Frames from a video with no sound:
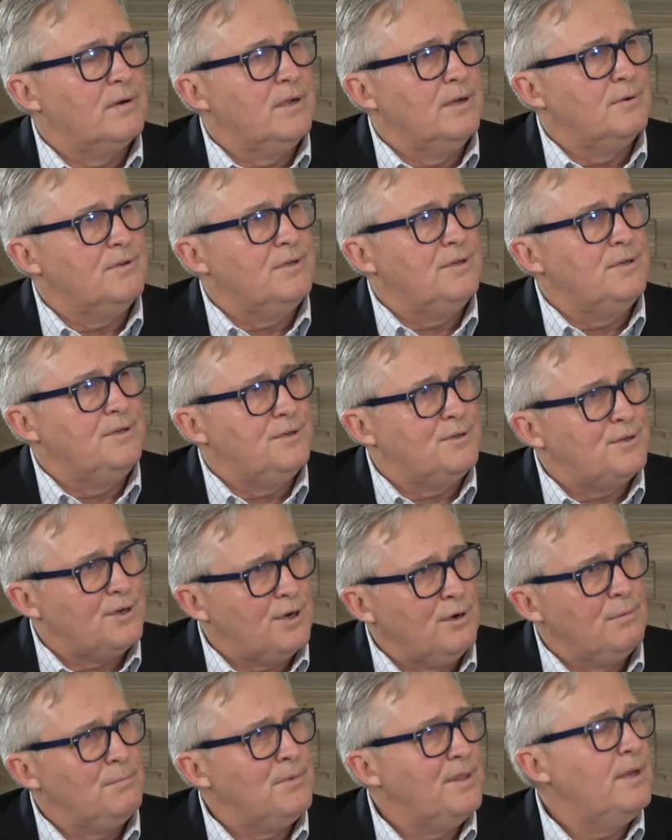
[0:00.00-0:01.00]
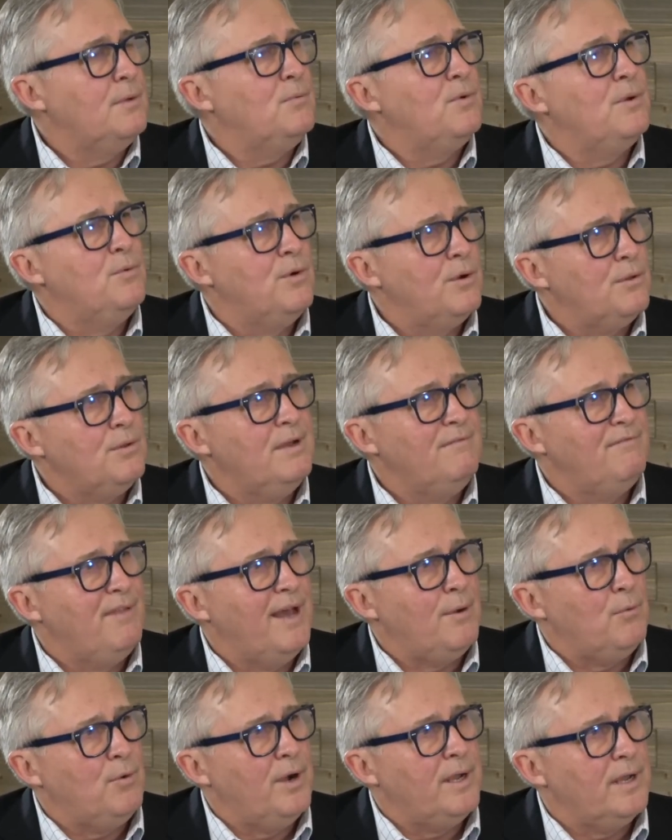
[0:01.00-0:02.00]
going to determine that we won't live
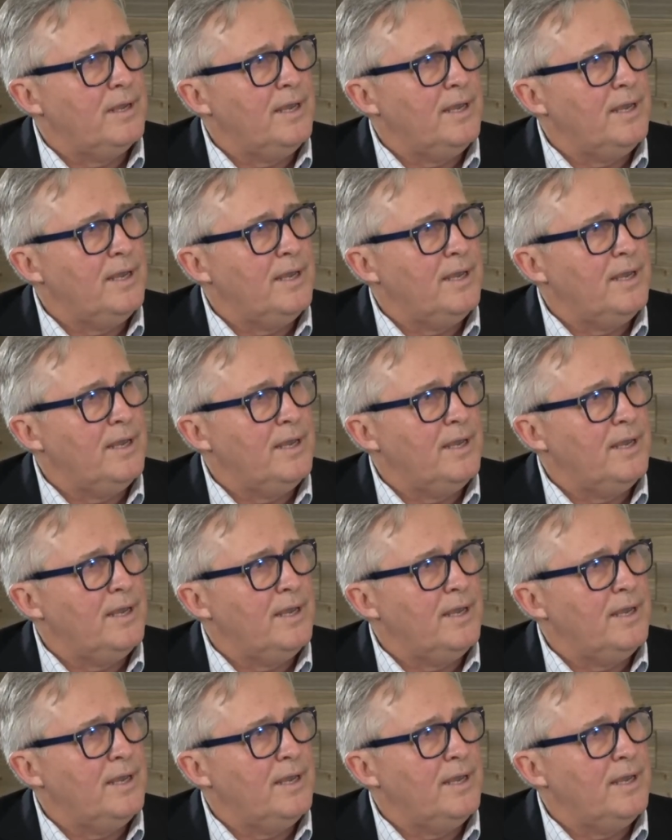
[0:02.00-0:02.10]
that way